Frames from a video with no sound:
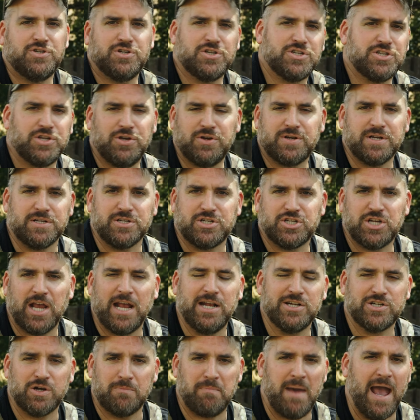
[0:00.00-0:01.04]
just so you can
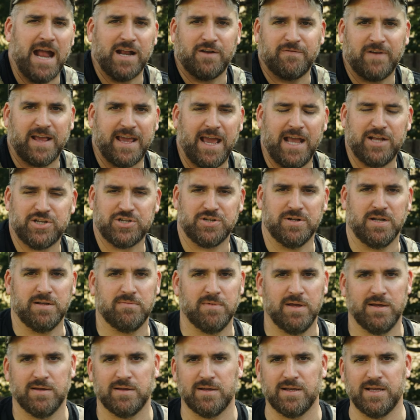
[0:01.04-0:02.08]
change your magnification
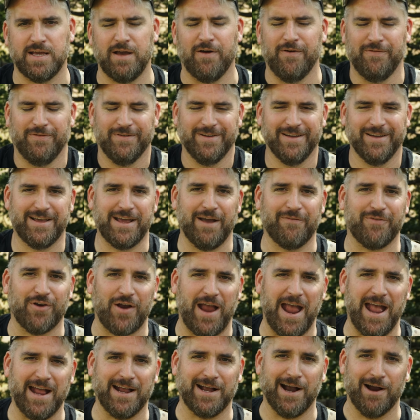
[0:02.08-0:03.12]
and give, give your
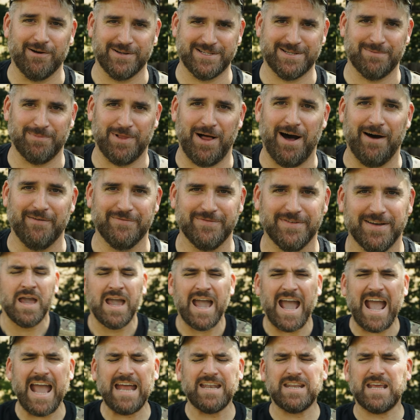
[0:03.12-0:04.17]
handguard some love.
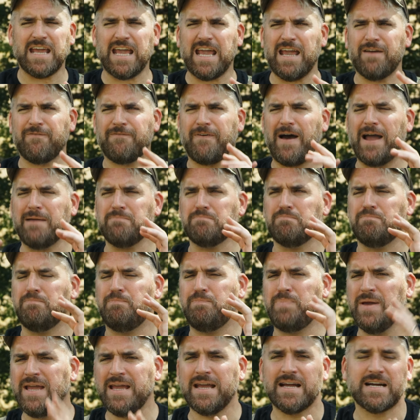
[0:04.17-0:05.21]
And if I'm
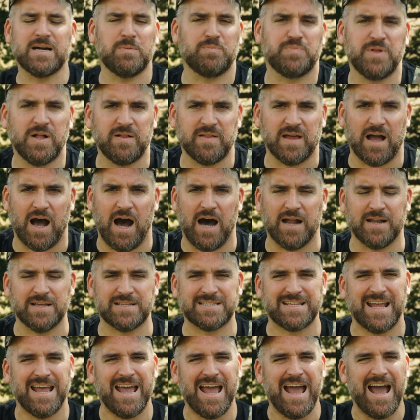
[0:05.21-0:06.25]
being completely
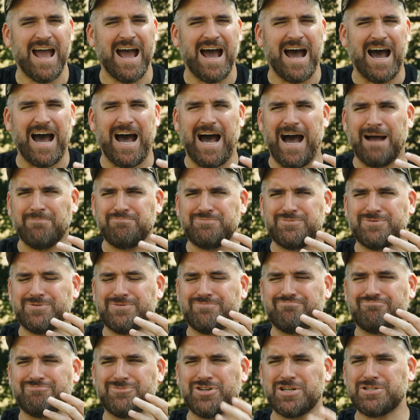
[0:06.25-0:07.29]
honest, I'm
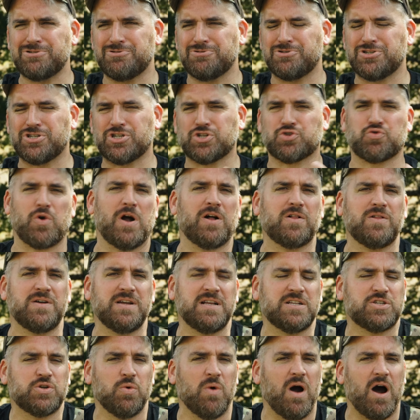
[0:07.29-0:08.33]
just
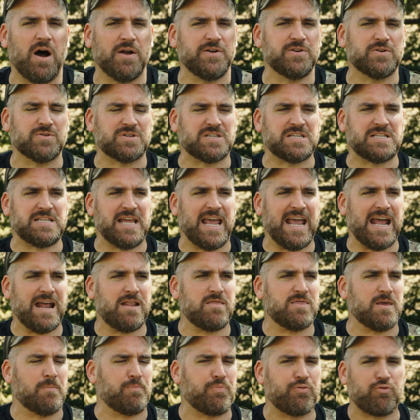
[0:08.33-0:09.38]
struggling to
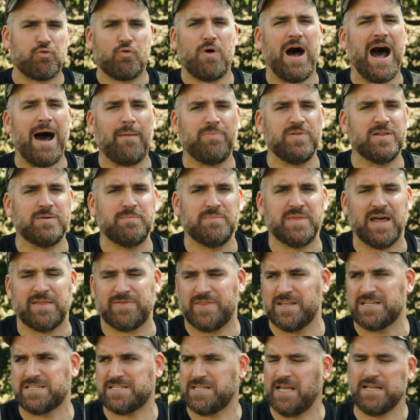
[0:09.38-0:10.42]
understand the problem that
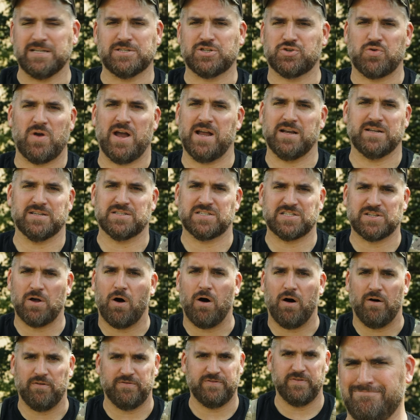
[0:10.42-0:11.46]
this thing's trying to
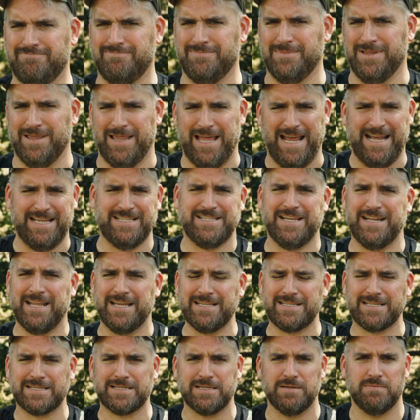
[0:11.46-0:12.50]
solve.
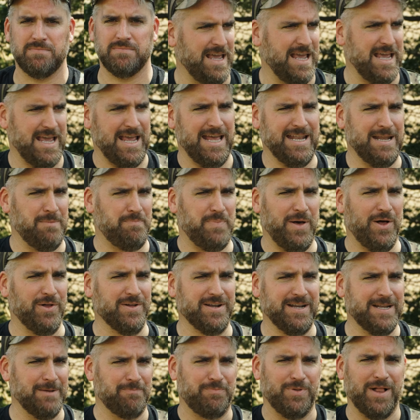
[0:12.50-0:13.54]
Laziness?
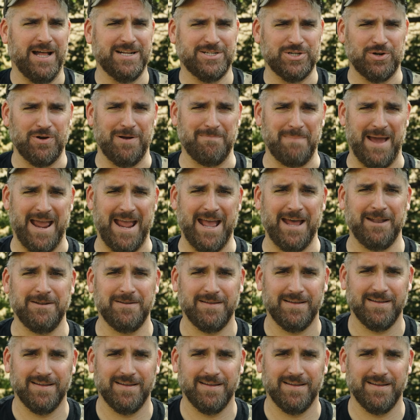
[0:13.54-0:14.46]
Inability to pleasure a man?